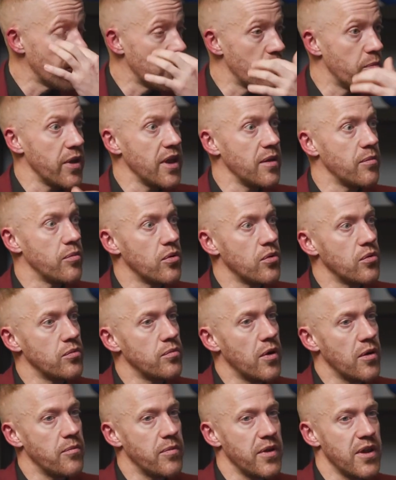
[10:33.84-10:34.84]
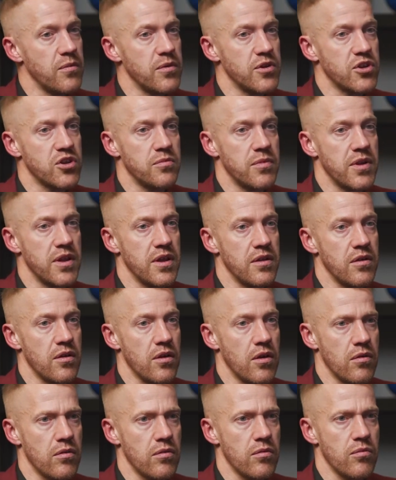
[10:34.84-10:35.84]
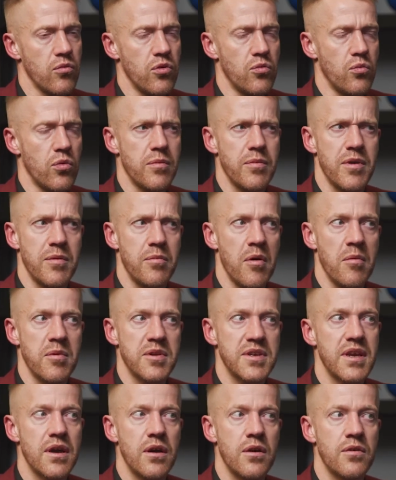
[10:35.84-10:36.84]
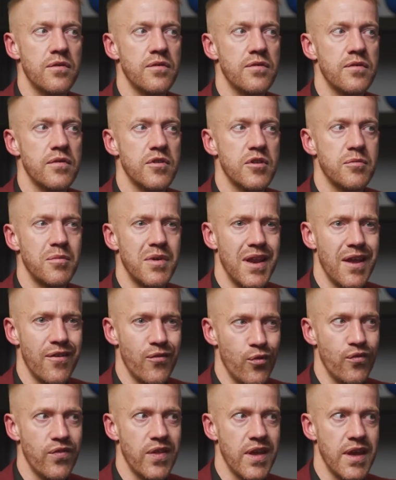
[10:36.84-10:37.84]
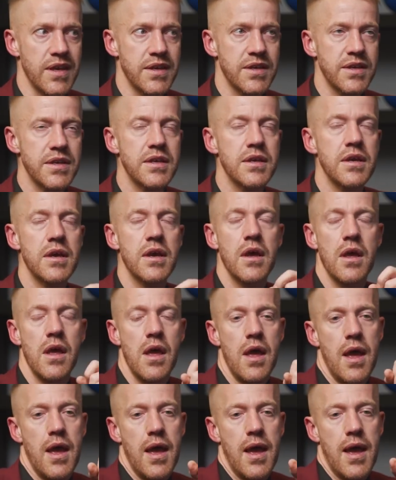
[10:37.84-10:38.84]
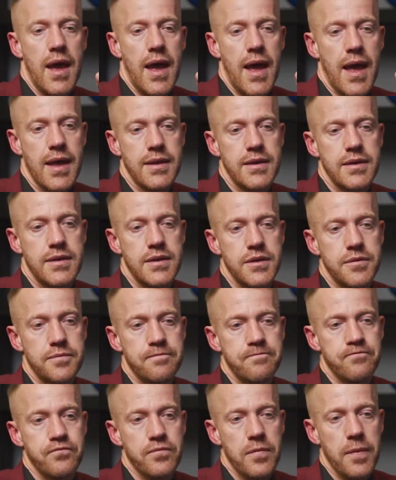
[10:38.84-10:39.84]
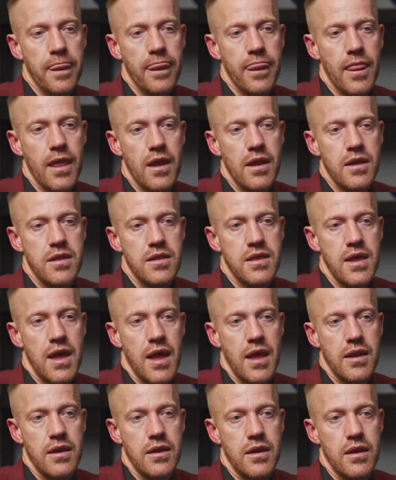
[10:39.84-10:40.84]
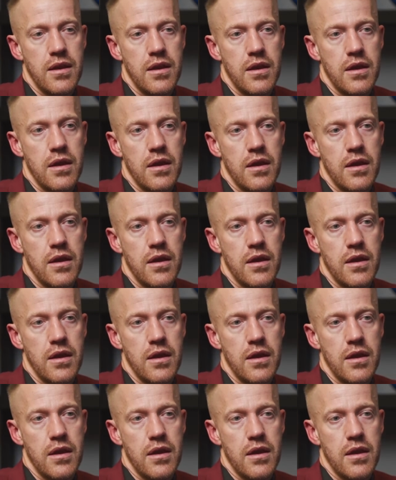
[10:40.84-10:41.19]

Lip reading: other people by being with somebody. I wouldn't want to be by myself to be left with this. And then